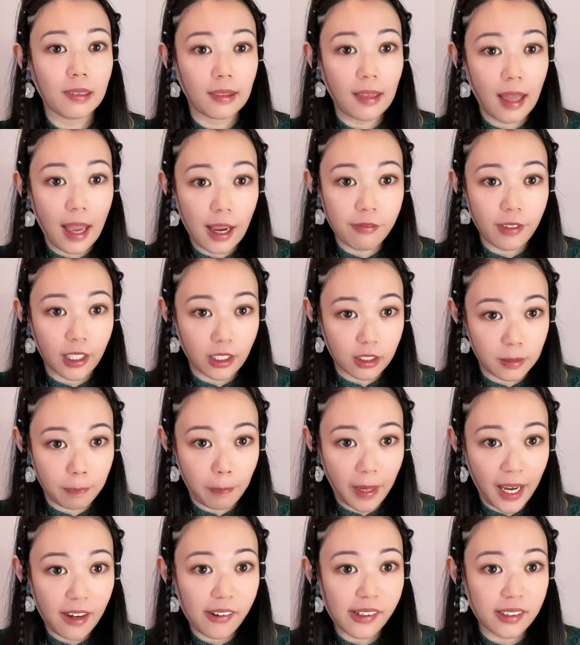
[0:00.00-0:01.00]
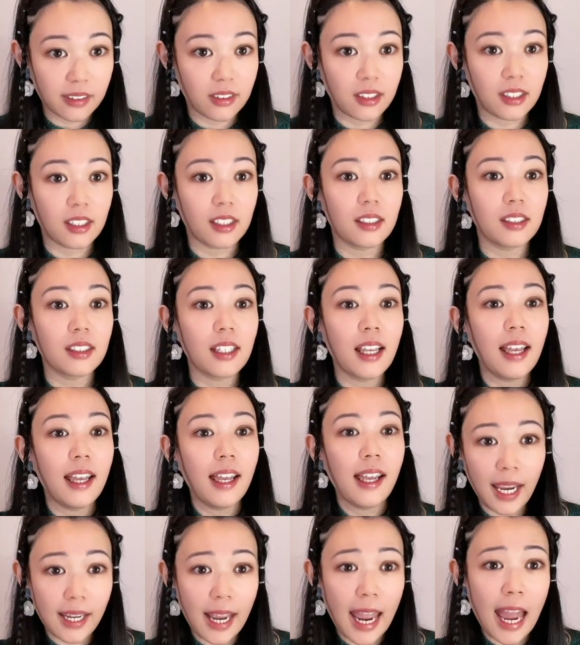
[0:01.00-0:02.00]
life experiences,
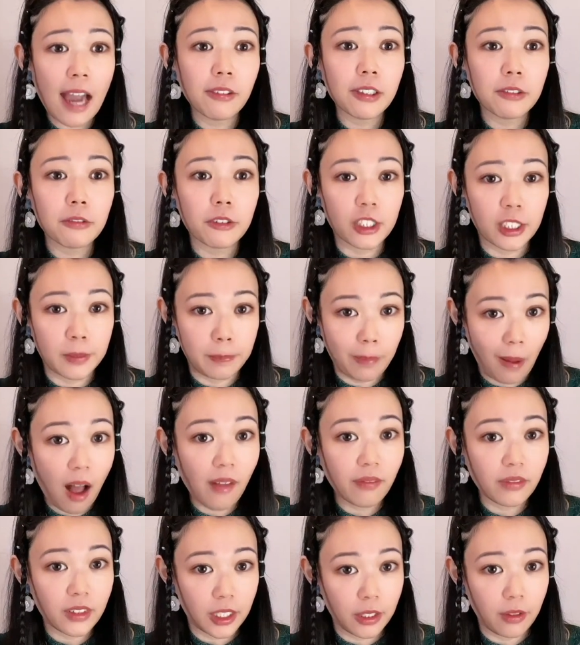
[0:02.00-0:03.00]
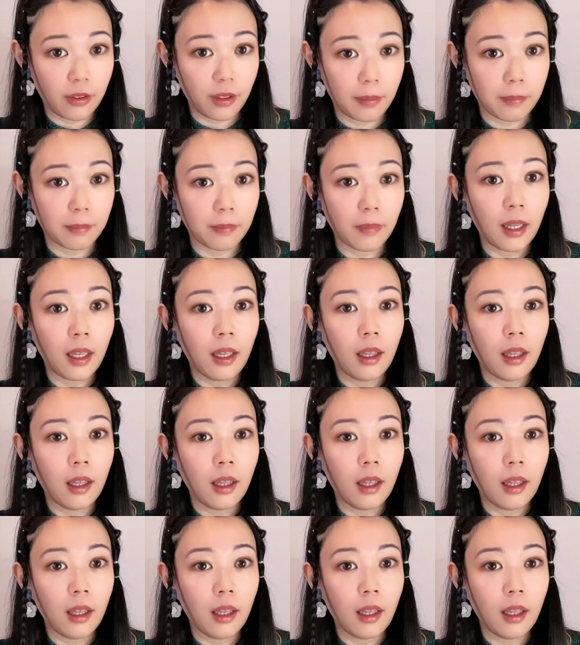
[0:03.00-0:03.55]
and how they respond to them.